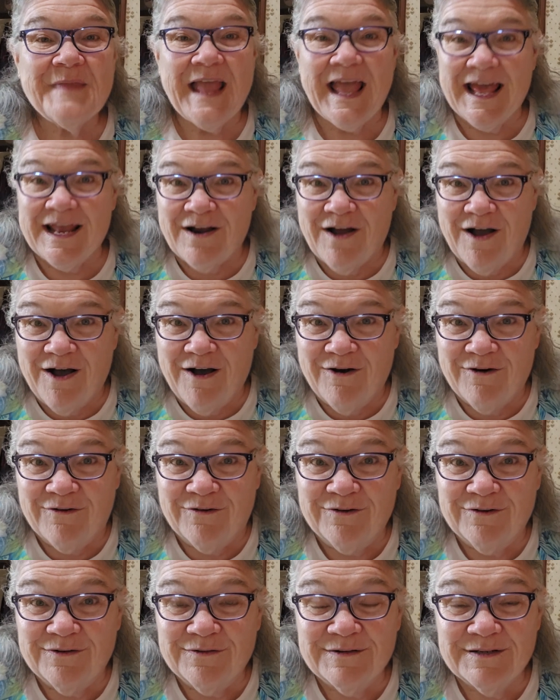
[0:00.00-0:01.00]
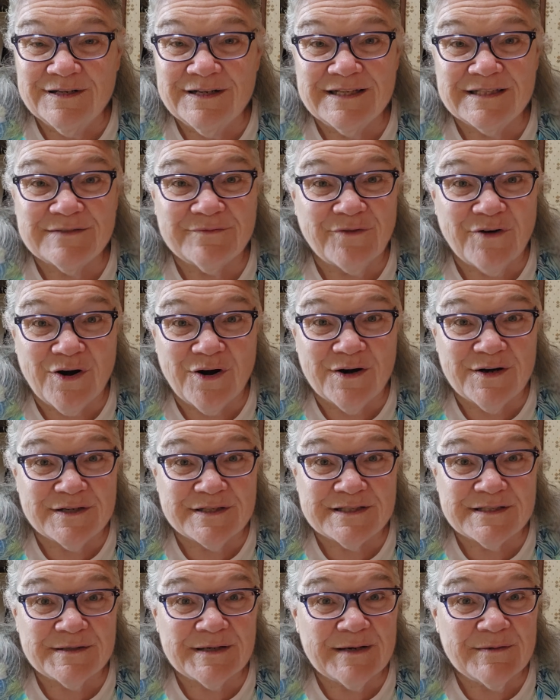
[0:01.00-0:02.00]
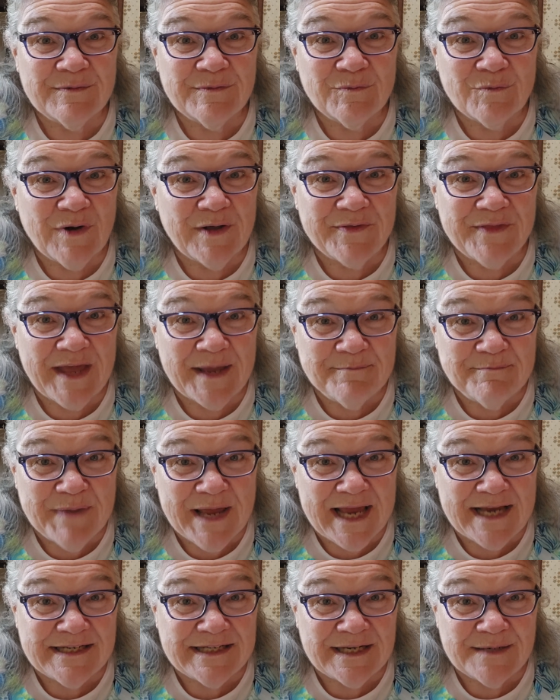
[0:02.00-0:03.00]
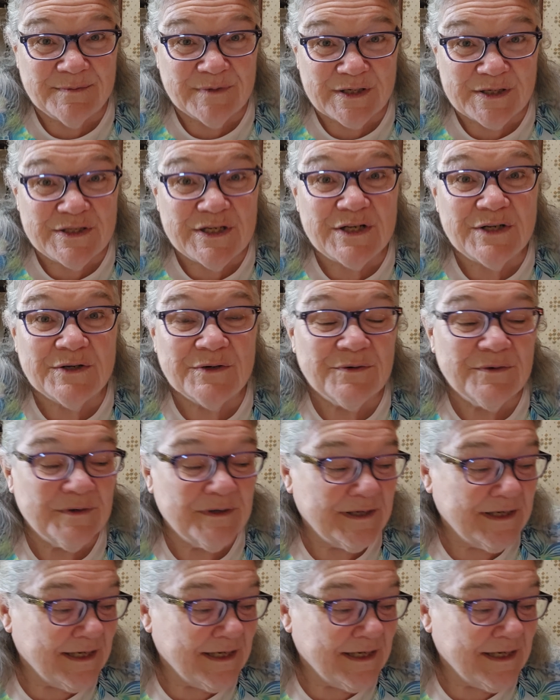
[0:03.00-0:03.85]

at all as far as what they begged him to do.